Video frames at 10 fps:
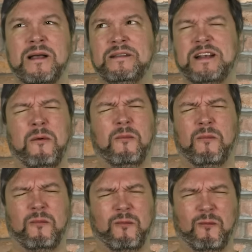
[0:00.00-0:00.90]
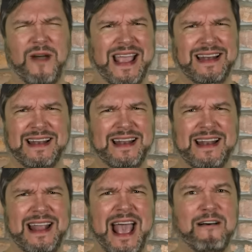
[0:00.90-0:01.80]
So, wait,
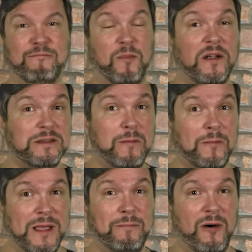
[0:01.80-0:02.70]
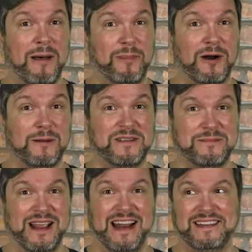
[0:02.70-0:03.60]
have multiple people on Burgum's
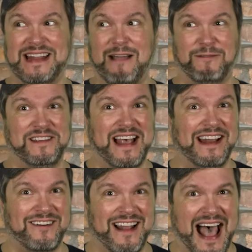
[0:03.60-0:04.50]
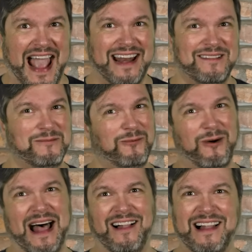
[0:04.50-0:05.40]
immediate staff resigned or not?
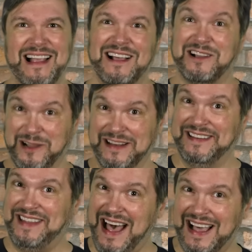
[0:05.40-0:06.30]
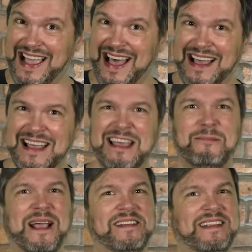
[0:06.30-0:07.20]
Well, couldn't tell ya,
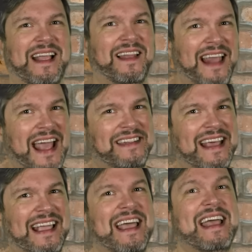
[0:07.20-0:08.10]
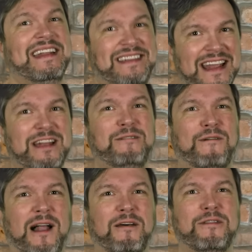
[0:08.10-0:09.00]
because The Atlantic didn't
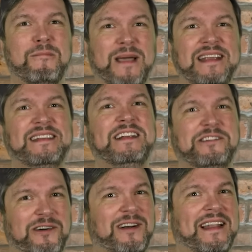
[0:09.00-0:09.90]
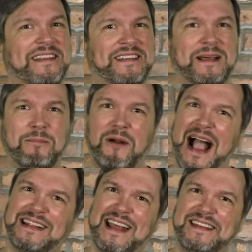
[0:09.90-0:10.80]
follow the basic journalistic
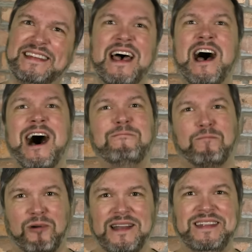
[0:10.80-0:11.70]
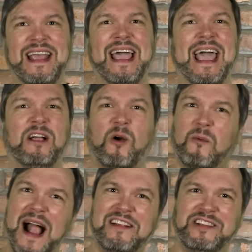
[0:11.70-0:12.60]
practice of printing a
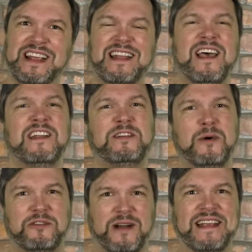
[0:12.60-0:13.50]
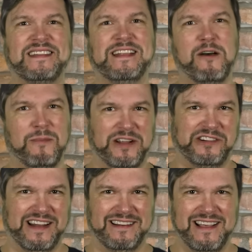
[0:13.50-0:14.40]
correction to address the omission.